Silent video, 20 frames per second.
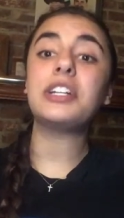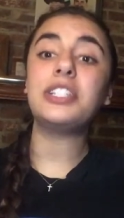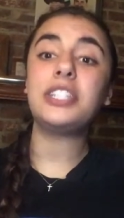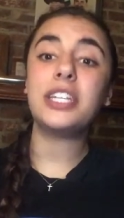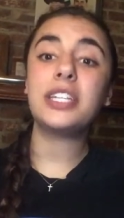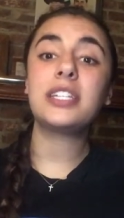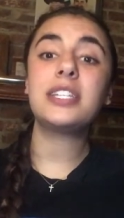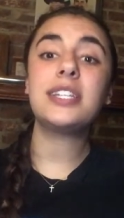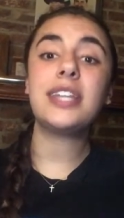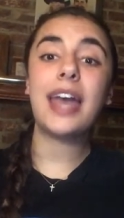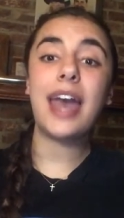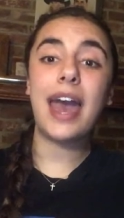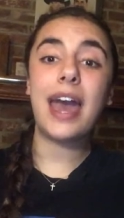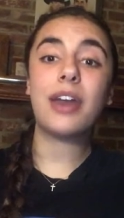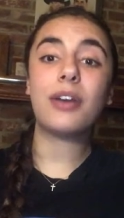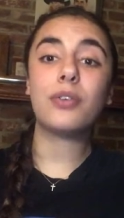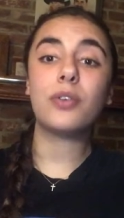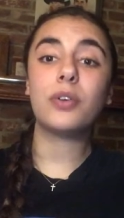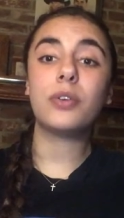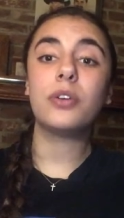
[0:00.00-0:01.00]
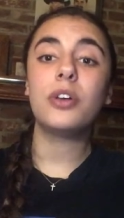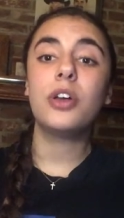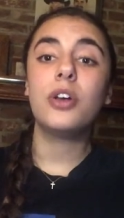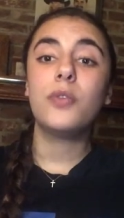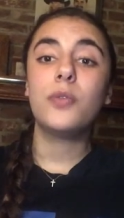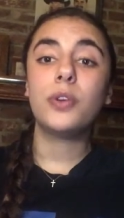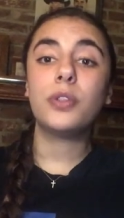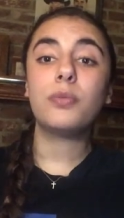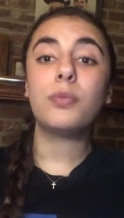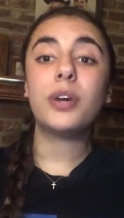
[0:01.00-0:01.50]
addicted to Adderall
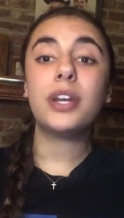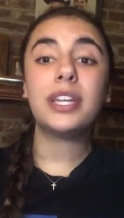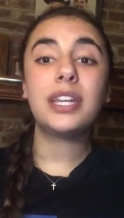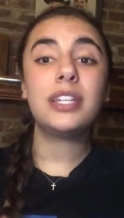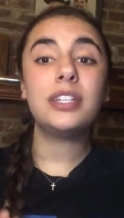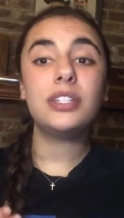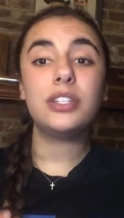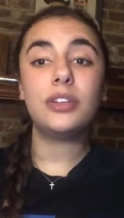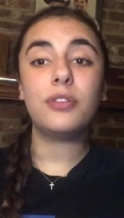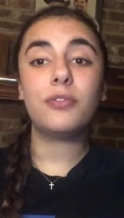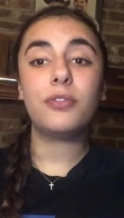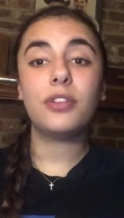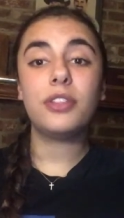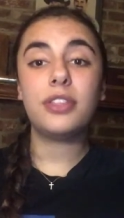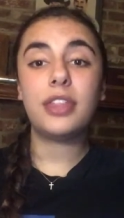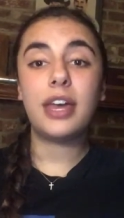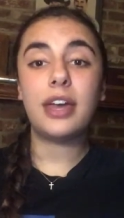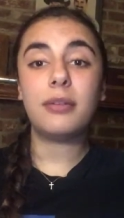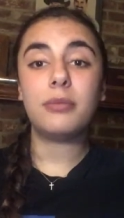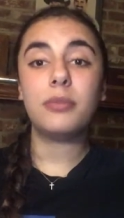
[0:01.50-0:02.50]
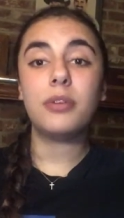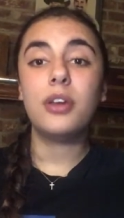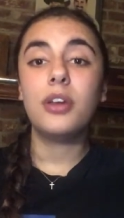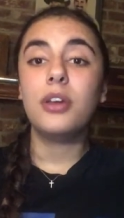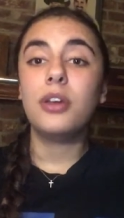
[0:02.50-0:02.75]
with what it can do for them